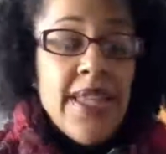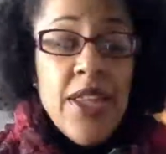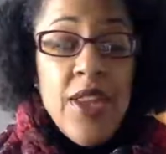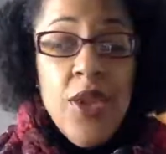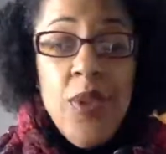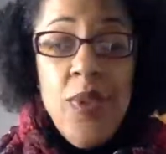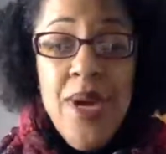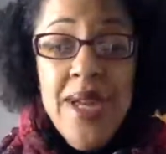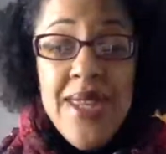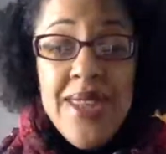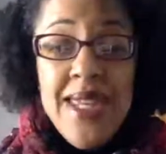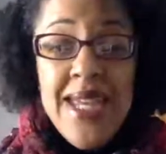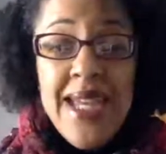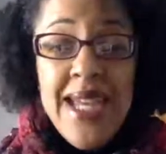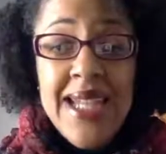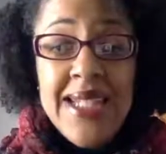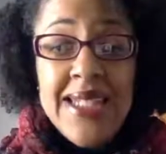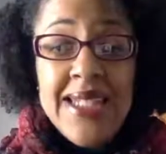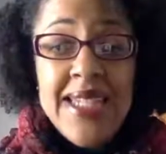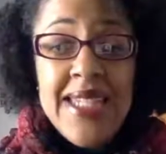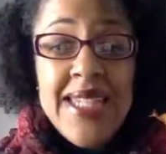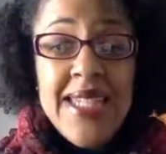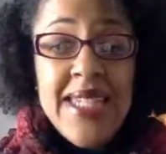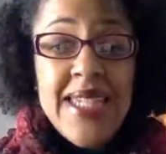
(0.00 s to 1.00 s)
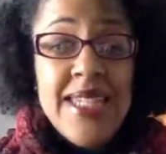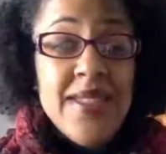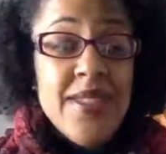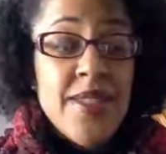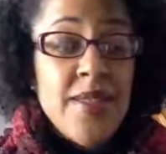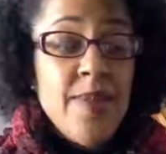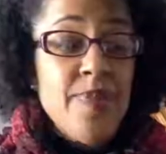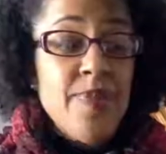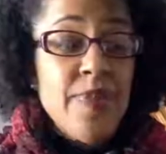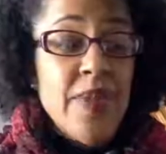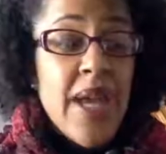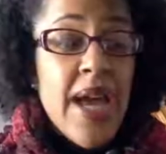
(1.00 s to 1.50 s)
Now the one thing I did
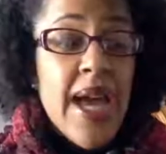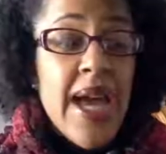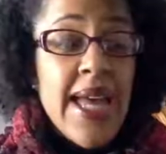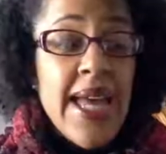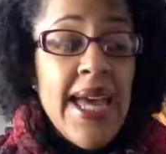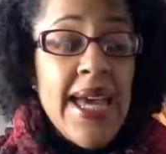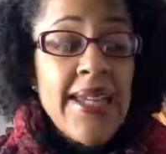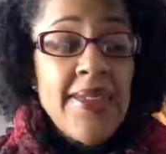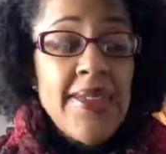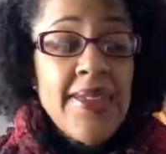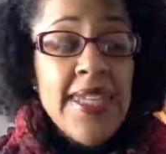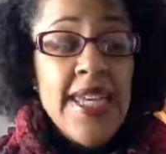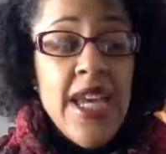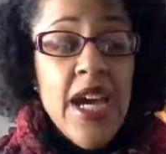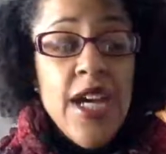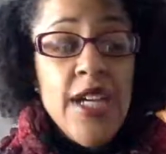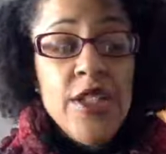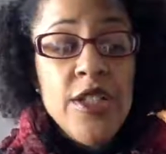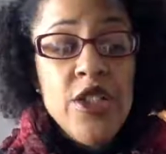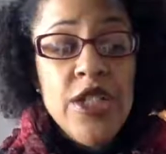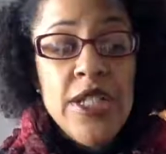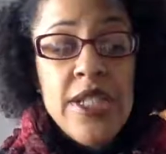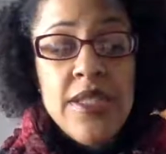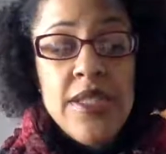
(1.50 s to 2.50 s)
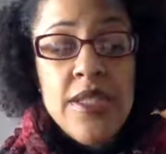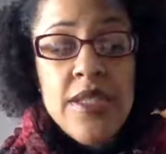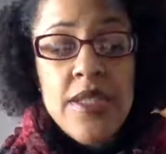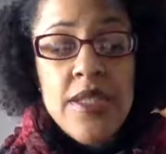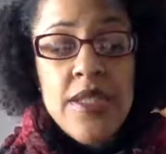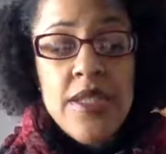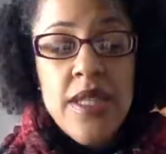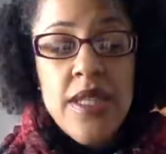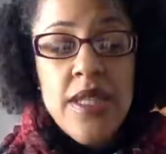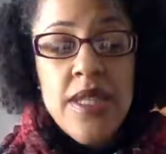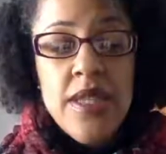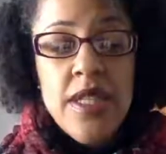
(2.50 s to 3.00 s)
is I added the
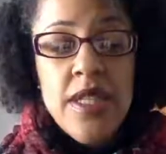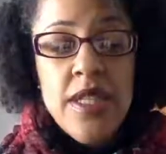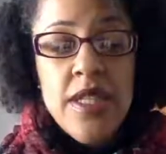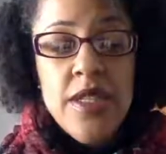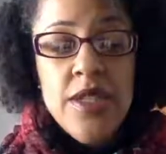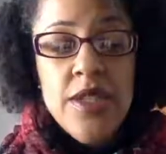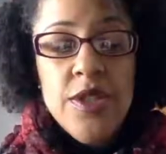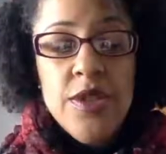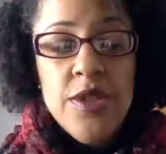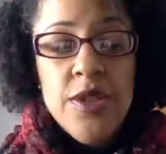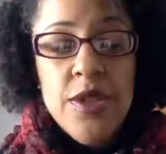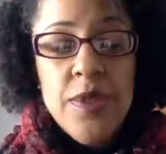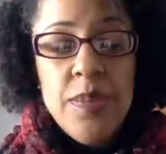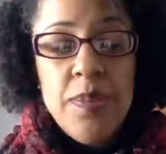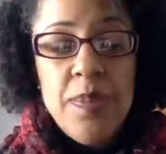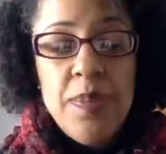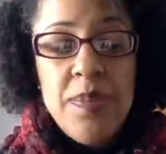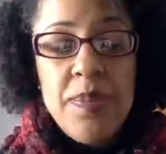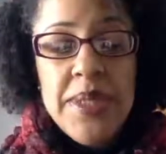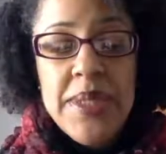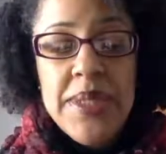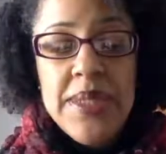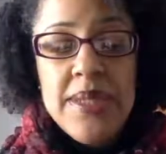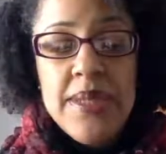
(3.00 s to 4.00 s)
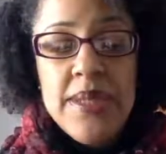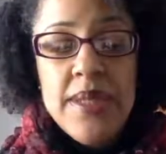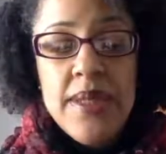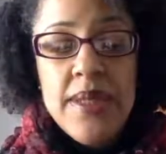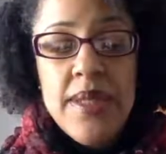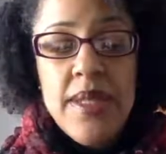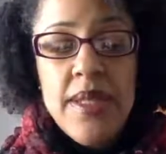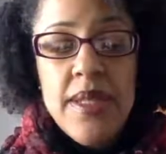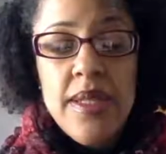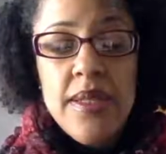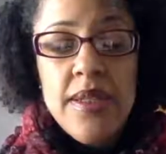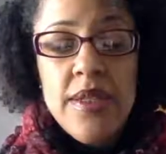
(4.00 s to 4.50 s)
onions, the
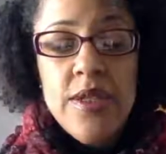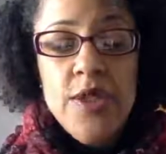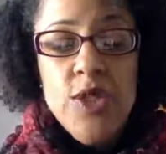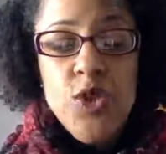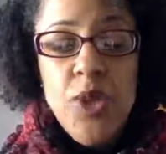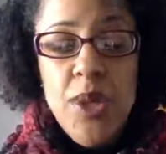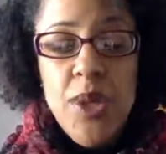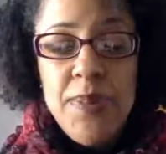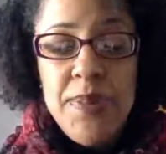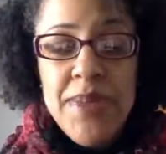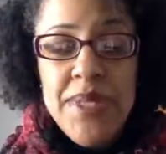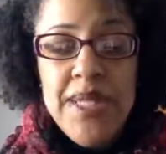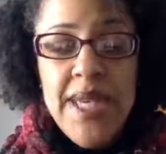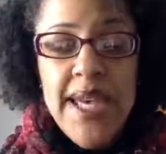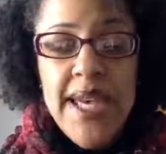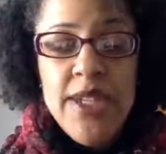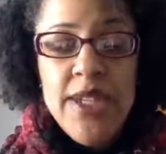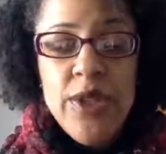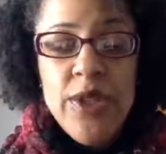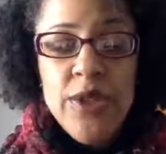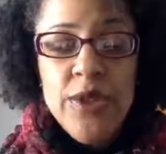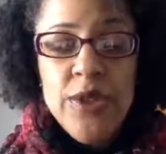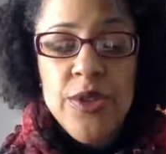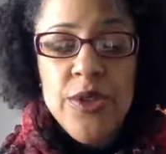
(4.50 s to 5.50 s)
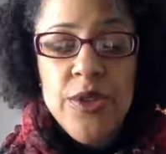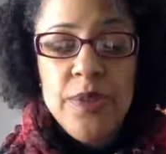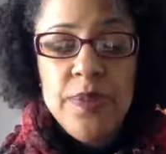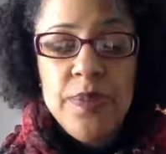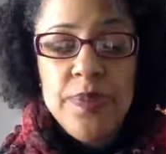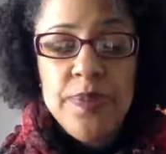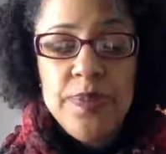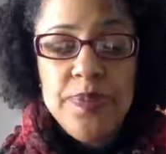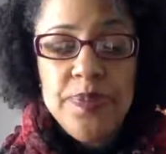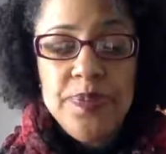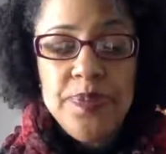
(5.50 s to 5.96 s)
sweet potatoes,